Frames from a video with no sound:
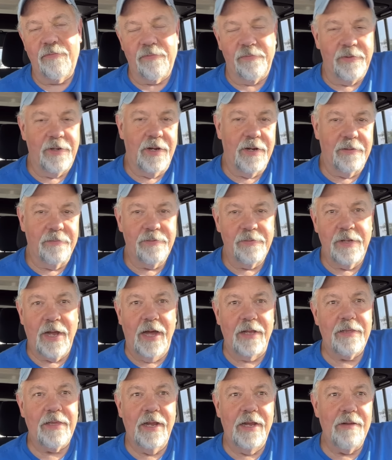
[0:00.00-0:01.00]
You know,
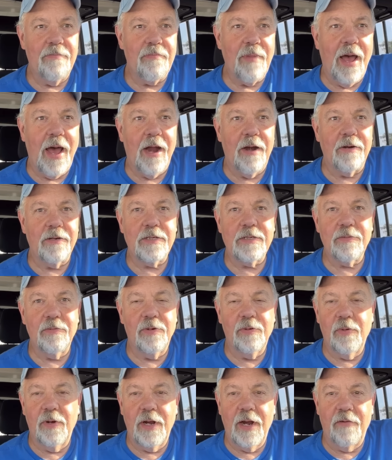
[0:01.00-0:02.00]
not that it matters.
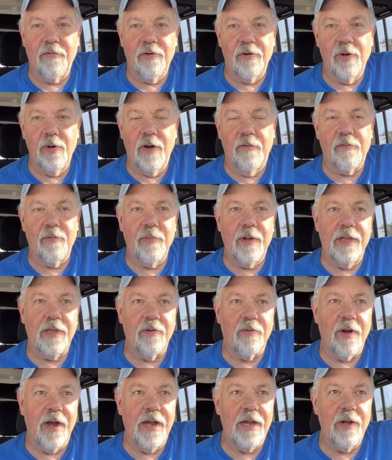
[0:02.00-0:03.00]
Whatever, whoever made the
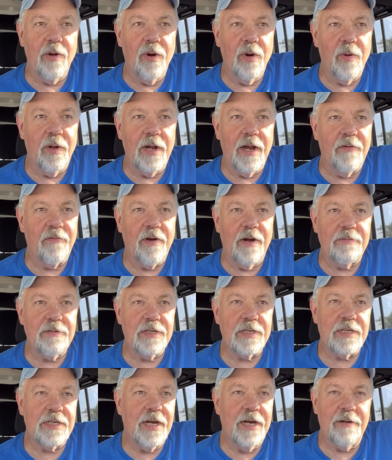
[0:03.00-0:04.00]
radio or whatever. I'm
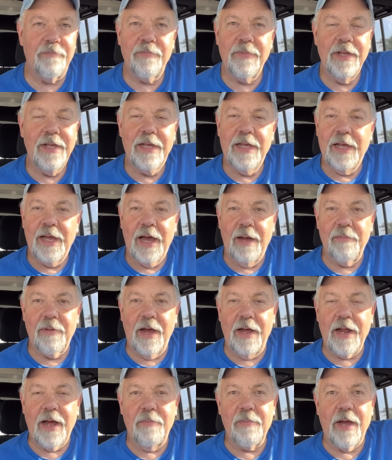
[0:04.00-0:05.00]
just, um, I'm
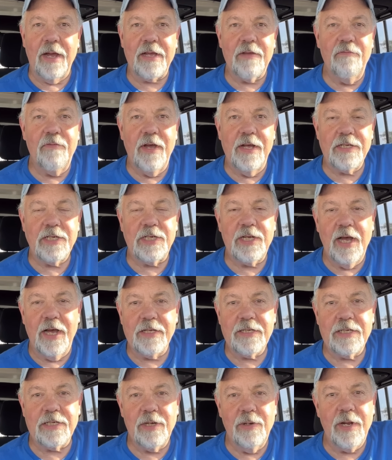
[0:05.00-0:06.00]
not, I'm not convinced
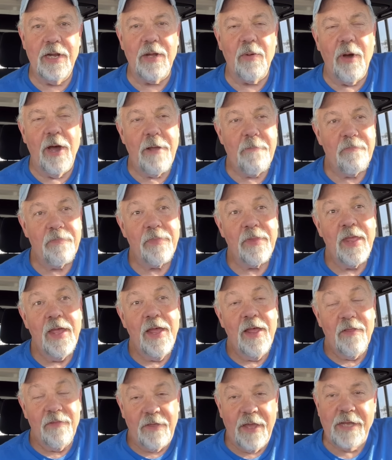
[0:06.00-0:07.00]
yet. So anyway,
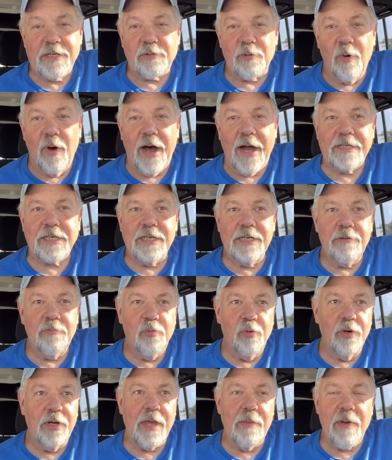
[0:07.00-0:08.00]
thanks for watching.
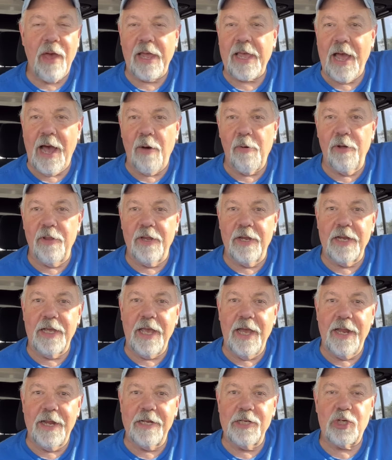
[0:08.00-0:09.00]
We'll get back out with it
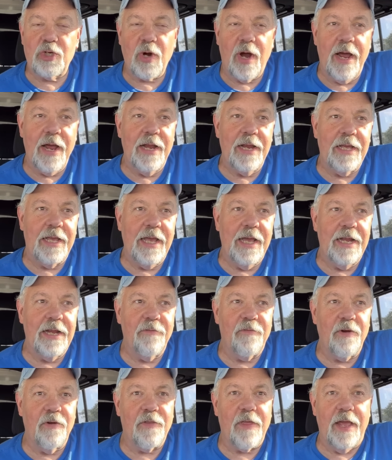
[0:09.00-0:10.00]
again and try it again.
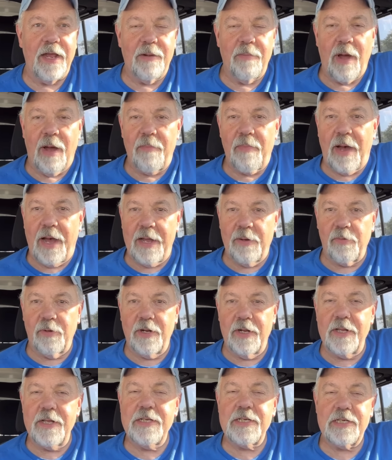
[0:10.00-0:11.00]
If you're thinking about buying one
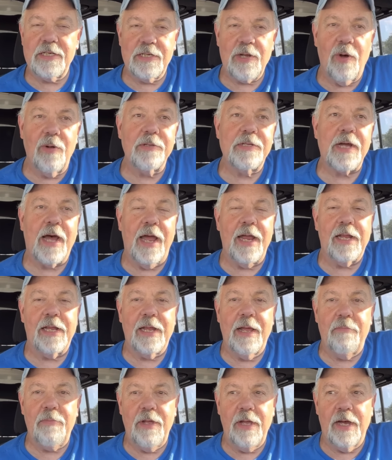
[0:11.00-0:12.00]
of these, just hold tight.
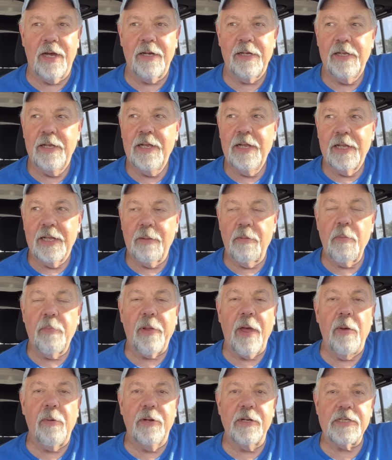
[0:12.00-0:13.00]
Let me, uh, let me
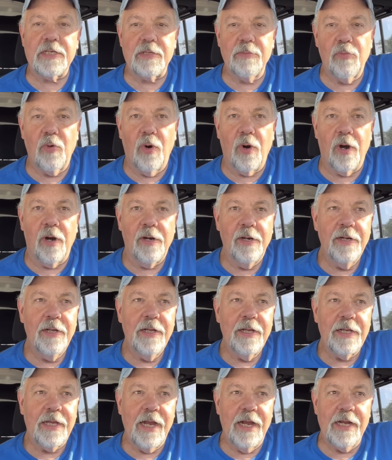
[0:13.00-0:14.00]
play with it some more
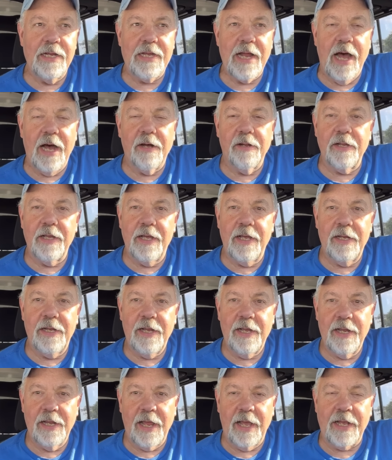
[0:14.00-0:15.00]
get it dialed in.
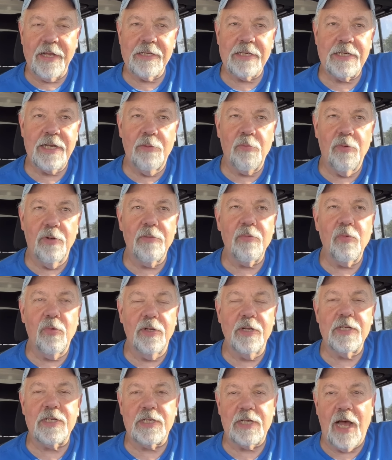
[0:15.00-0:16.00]
And like I said, we'll, we'll
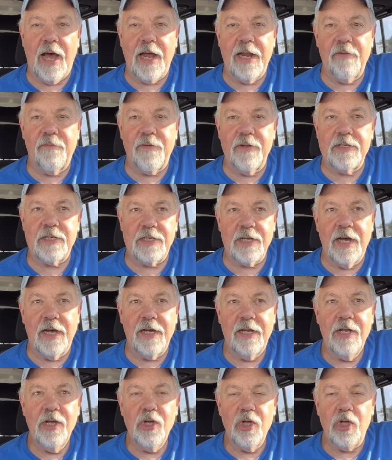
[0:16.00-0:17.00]
decide if it's
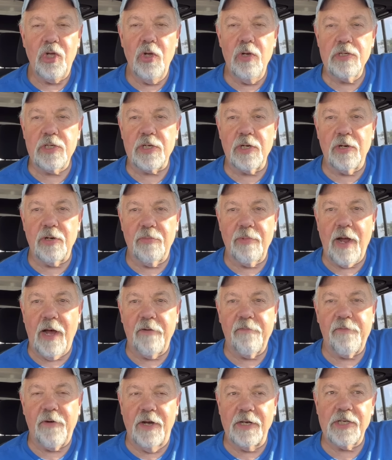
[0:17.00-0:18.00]
a user
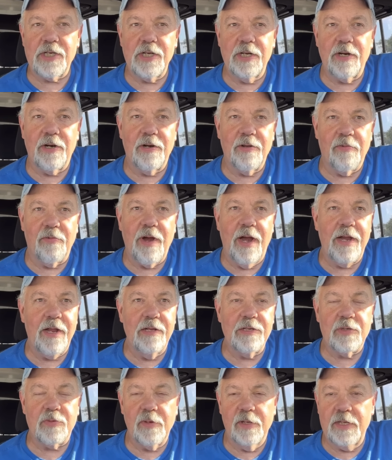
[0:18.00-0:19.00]
malfunction or the radio
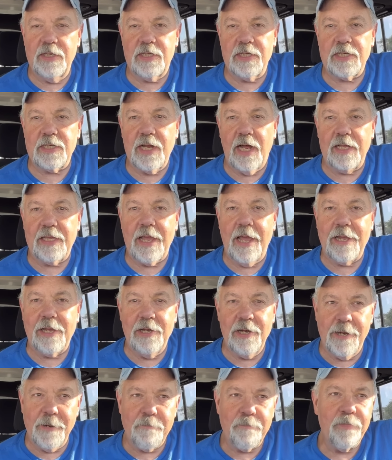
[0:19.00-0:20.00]
is really just not that
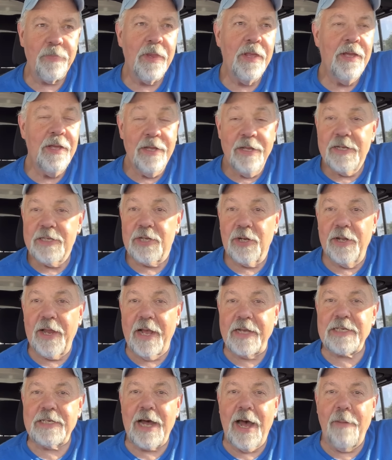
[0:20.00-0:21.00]
good. Till
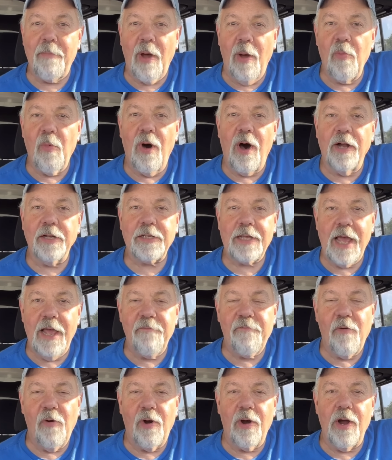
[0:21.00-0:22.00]
next time, I'm Walt,
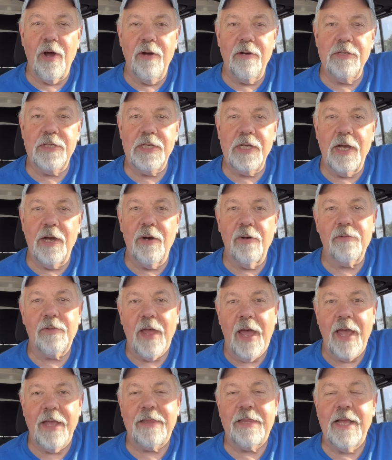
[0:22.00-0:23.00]

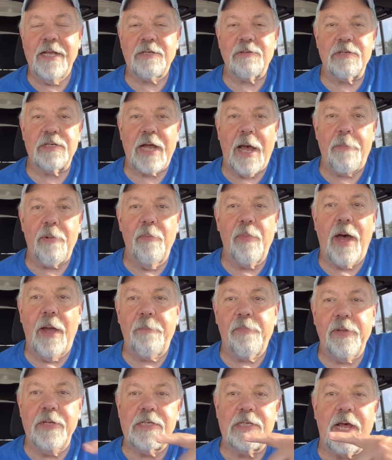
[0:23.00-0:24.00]
K4OGO. Hey, thanks for stopping by.
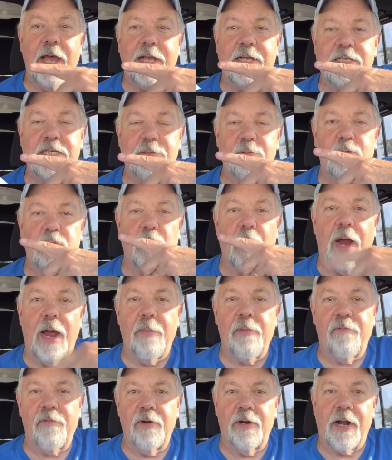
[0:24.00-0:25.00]
Please like and
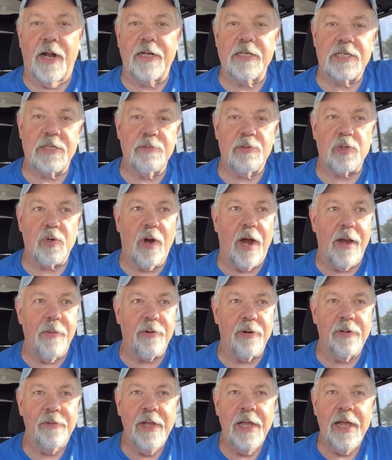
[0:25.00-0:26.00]
subscribe if you're not a
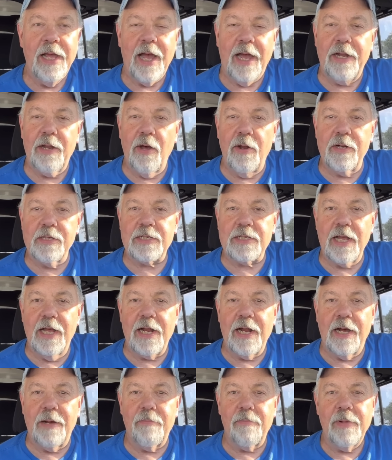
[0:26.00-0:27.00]
subscriber. I noticed that
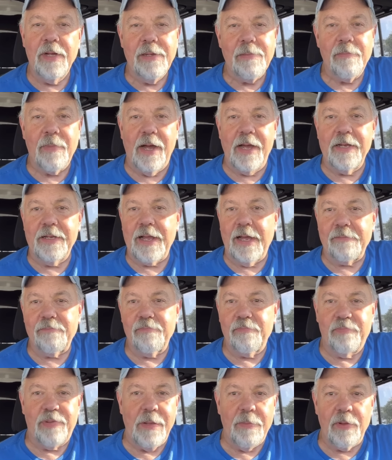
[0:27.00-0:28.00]
um my uh,
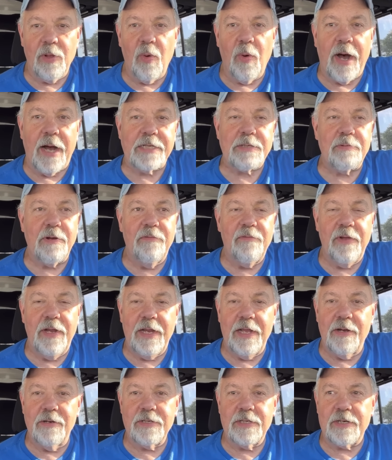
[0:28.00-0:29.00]
people who watch my
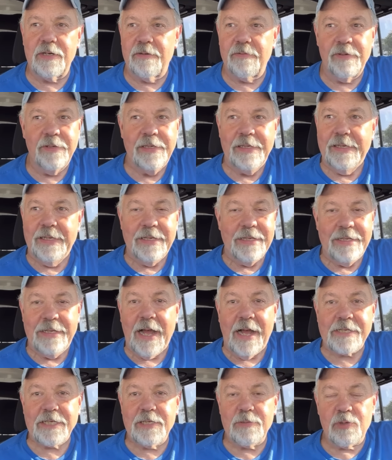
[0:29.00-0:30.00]
videos are
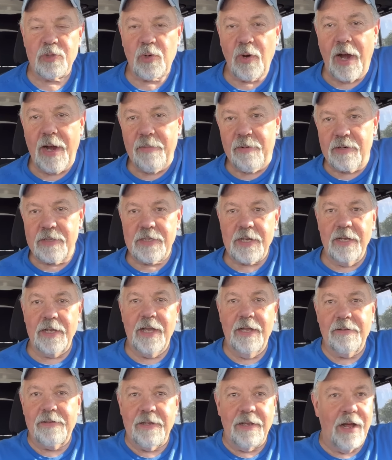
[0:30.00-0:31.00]
not subscribers. I
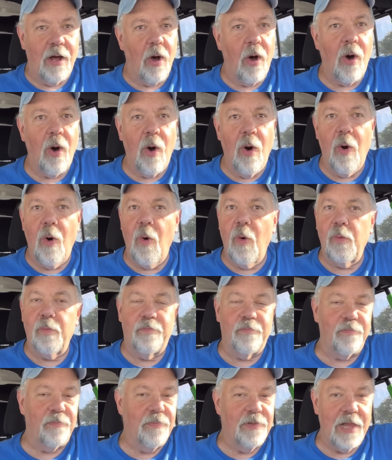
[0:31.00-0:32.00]
get a whole
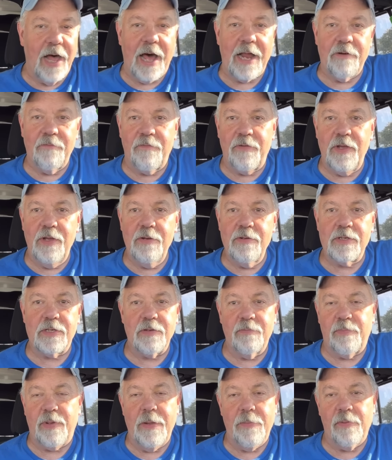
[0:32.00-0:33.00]
lot of views
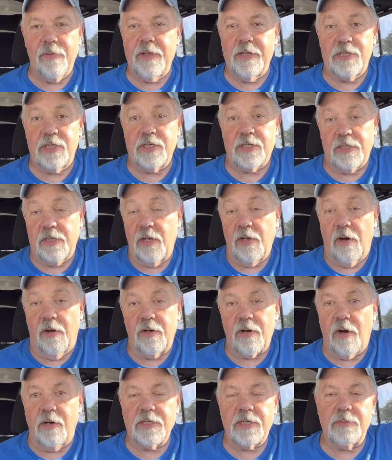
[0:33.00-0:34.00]
of people that just
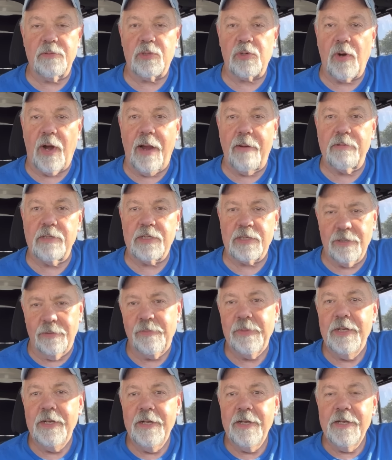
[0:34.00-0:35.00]
aren't, aren't subscribers. So
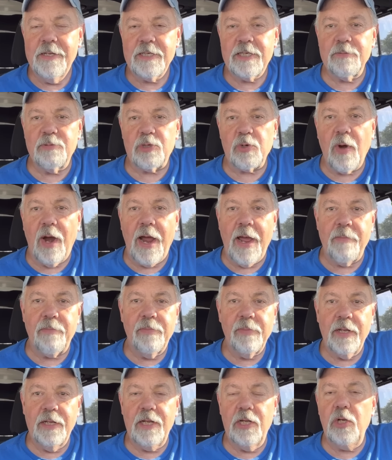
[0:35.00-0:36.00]
subscribe,
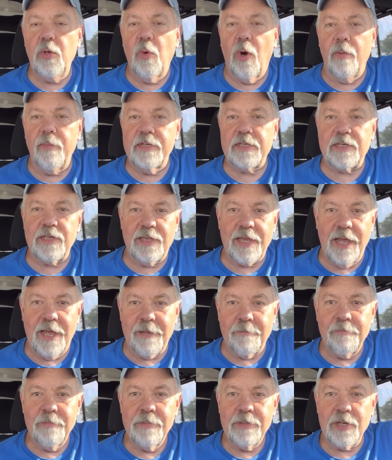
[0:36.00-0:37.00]
and then you won't miss a
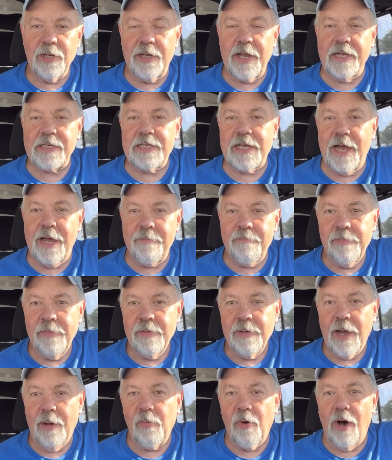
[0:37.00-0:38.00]
thing. Till next time,
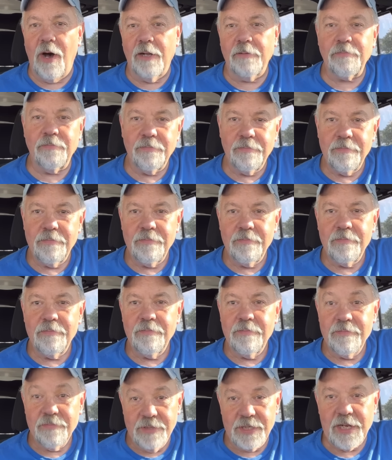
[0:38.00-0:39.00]
I'm Walt.
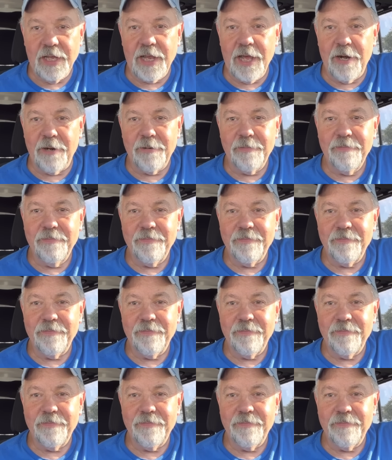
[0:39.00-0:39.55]
See you later.